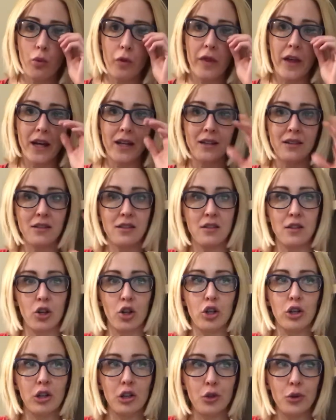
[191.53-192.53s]
that is
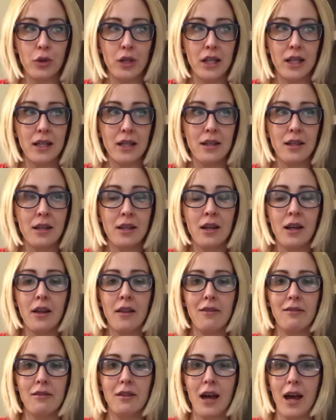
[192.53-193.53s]
secluded,
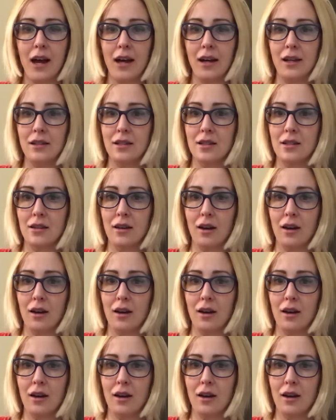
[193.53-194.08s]
that